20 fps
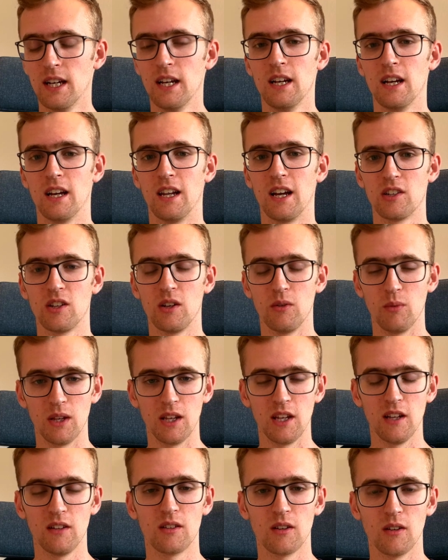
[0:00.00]
And actually, we
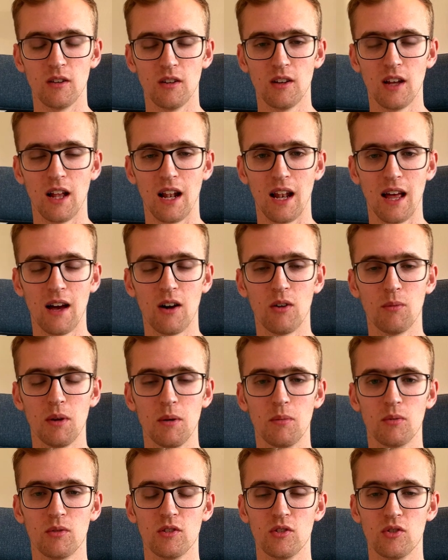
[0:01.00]
need to allow
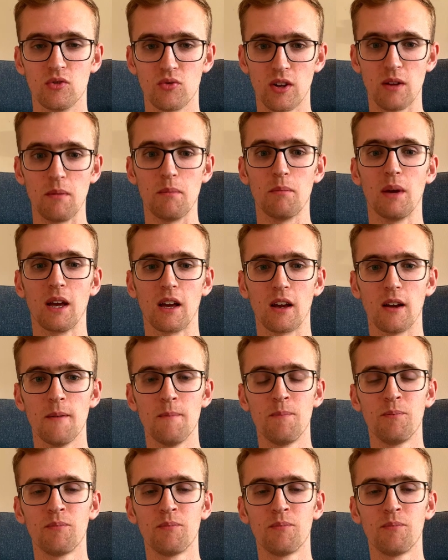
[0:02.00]
people to dream bigger.